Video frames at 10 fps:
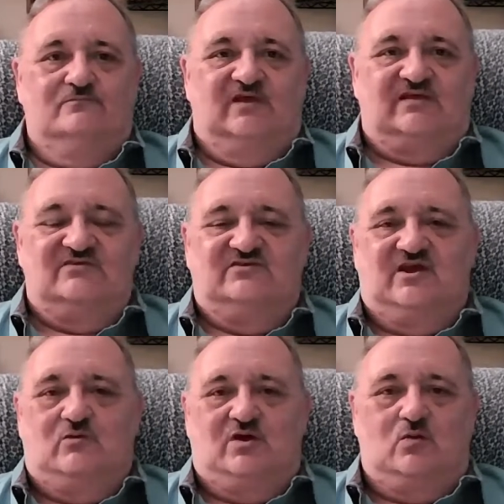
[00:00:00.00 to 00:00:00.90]
Like I
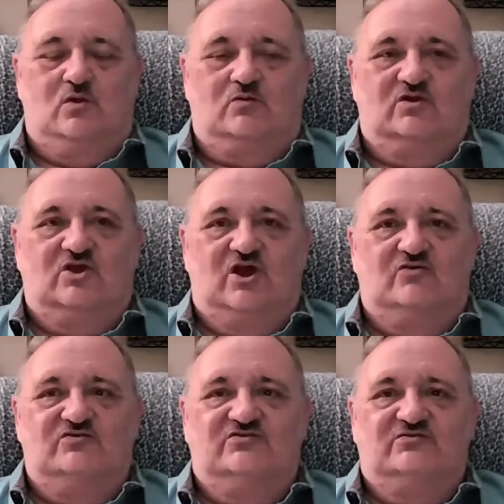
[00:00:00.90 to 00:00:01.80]
said, I want to work with
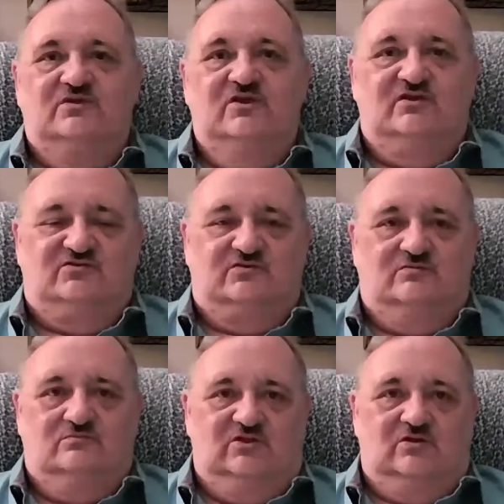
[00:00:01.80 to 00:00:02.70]
Congress because
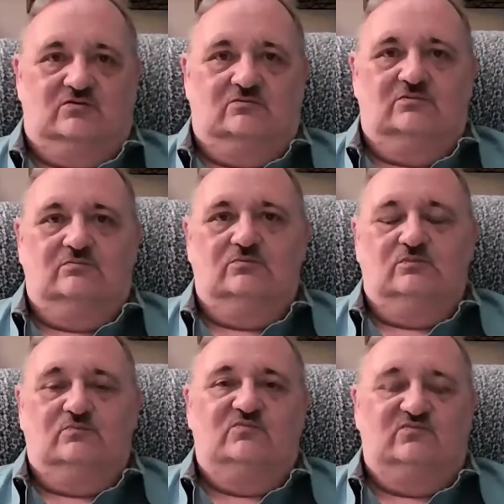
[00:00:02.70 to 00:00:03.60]

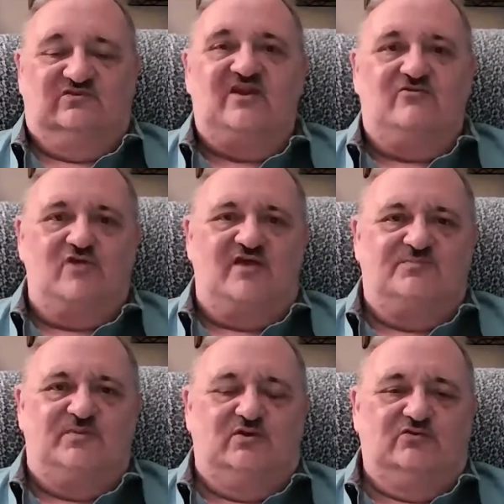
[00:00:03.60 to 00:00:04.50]
Senate
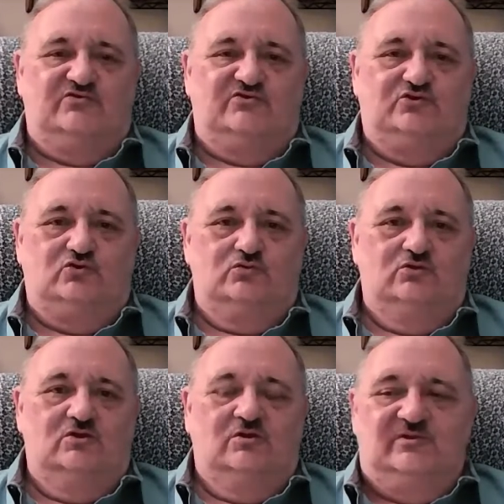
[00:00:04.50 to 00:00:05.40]
writes bills too,
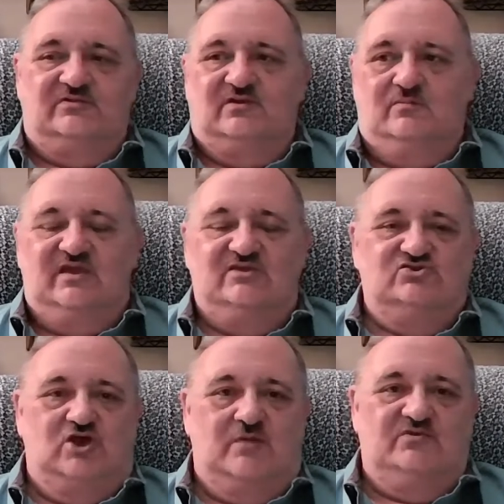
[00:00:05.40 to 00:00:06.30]
but their main
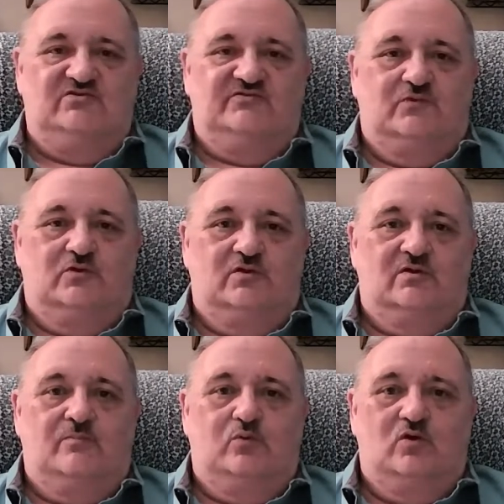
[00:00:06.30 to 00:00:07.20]
job is
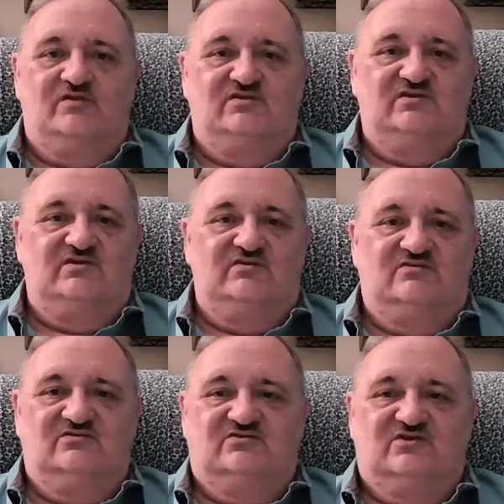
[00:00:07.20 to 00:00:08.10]
for appointees
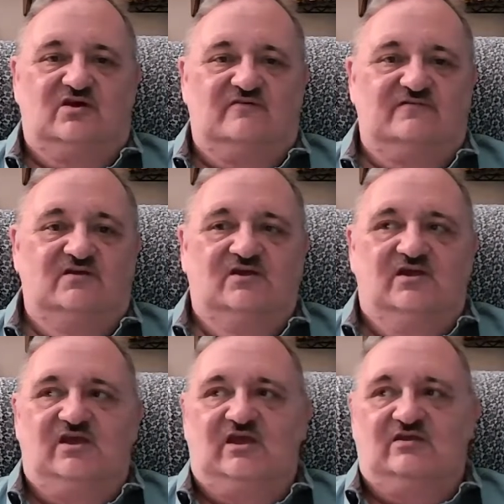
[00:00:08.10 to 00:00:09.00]
and stuff
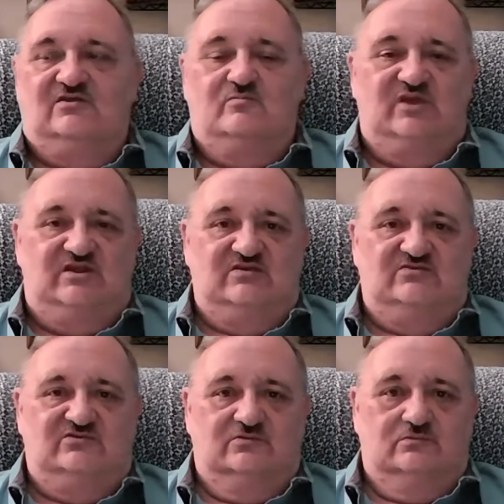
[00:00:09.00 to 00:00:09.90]
and
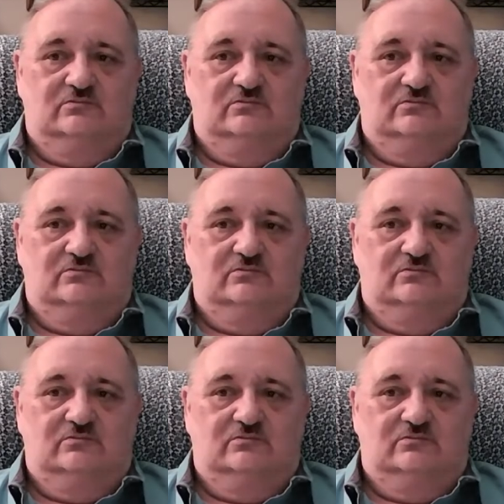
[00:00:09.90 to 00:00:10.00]
committees.